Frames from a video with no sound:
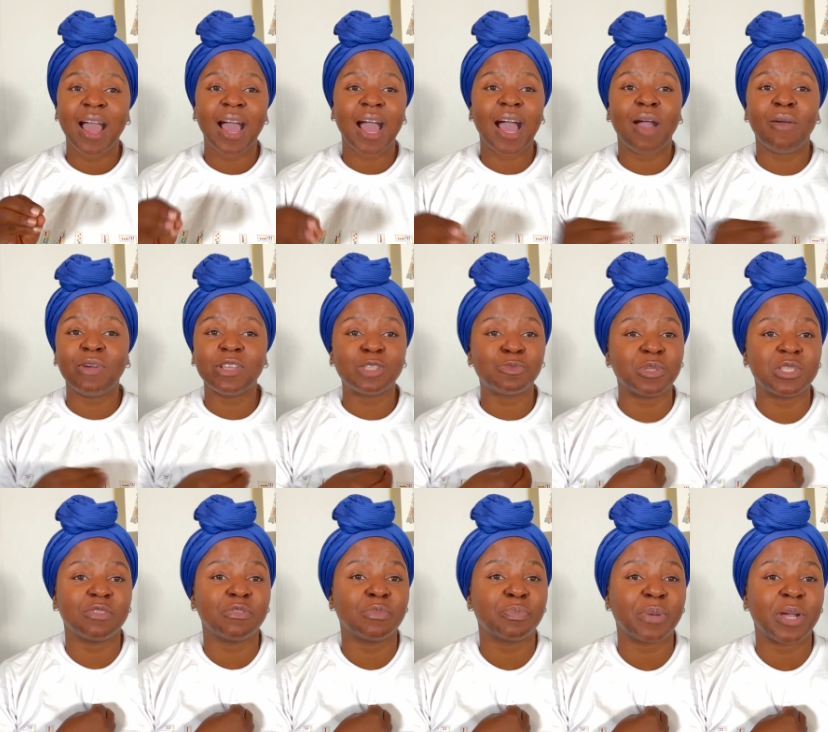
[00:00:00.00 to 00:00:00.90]
our
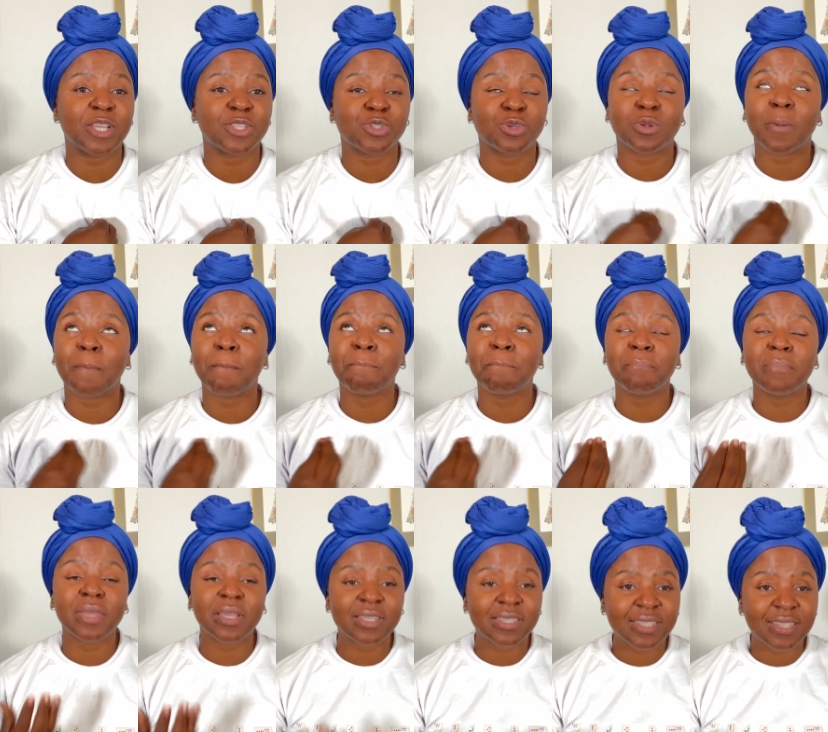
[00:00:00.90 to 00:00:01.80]
specific password
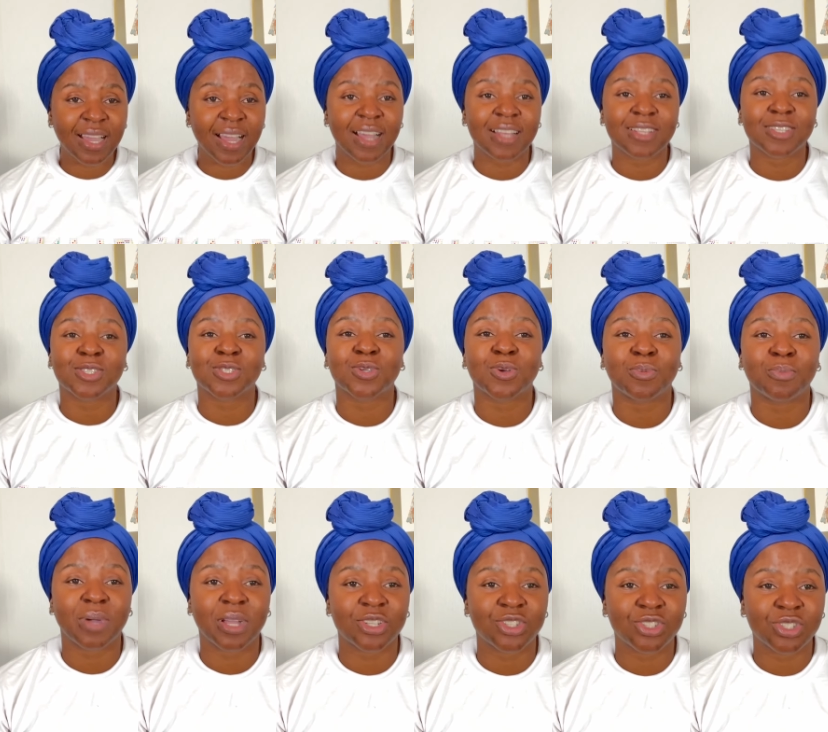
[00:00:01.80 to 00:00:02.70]
missing us so
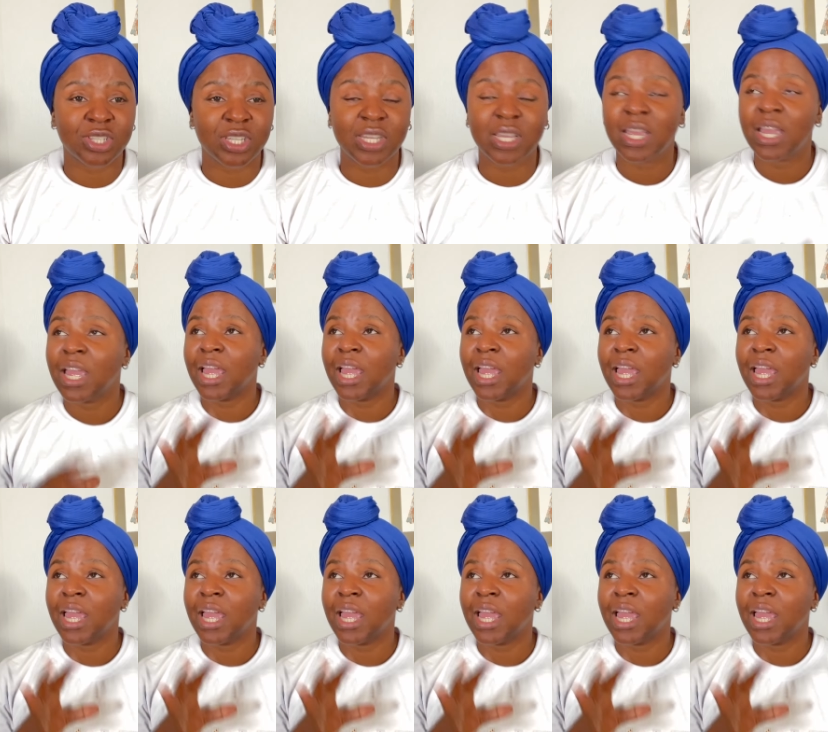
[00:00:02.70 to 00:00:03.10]
much. Eh?